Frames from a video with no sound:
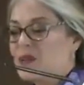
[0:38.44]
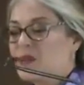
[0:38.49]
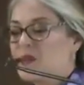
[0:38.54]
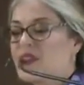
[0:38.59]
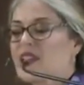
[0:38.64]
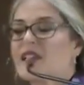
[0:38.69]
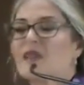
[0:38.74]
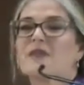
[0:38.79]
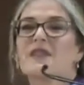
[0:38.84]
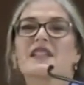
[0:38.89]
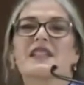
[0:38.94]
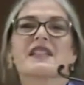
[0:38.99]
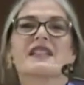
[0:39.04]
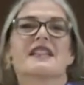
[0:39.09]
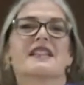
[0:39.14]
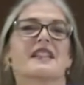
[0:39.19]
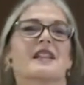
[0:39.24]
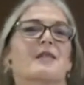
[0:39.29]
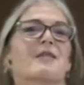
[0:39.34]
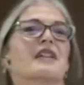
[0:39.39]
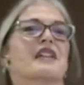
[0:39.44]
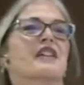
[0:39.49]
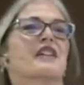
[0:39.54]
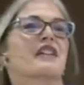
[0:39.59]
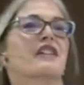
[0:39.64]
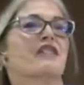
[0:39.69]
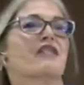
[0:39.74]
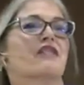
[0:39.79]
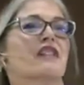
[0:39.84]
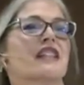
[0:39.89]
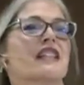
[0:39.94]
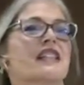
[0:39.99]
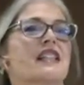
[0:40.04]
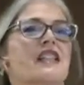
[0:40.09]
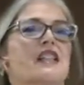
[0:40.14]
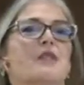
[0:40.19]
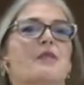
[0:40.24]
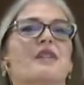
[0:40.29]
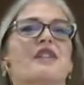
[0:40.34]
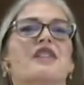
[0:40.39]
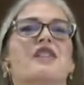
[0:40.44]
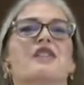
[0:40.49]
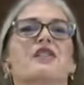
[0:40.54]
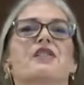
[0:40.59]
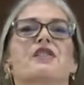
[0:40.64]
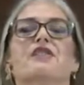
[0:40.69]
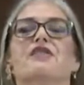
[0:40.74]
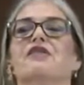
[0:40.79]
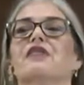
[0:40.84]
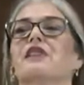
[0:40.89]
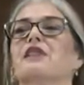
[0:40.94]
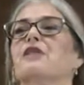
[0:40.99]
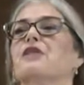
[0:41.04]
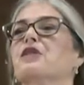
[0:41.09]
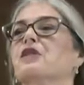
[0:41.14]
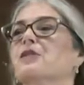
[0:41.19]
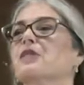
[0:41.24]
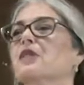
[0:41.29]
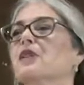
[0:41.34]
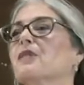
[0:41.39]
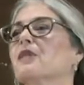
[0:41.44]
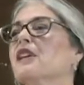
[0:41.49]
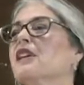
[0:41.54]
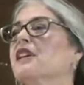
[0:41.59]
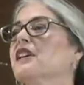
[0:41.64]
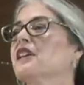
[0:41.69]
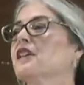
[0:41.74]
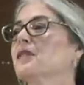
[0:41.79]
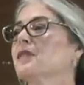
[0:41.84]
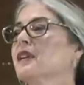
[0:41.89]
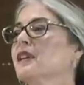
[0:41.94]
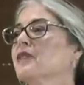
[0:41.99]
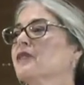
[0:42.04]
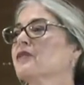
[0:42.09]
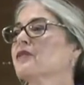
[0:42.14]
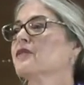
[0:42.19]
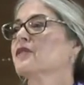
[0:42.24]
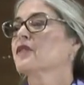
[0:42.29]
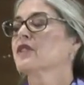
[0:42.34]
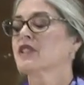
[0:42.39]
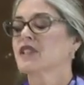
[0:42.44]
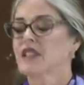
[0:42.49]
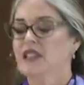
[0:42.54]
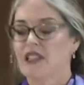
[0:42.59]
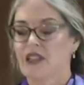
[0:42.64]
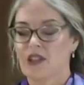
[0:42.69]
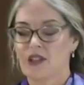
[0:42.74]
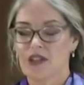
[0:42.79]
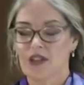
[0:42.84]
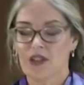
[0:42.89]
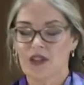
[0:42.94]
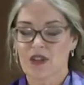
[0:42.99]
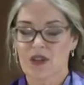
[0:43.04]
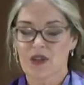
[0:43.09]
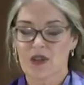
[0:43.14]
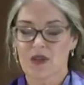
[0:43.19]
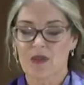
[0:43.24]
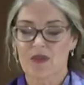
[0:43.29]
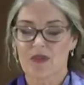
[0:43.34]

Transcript: When I was in seminary facing the Ministerial Fellowship Committee about 13 years ago,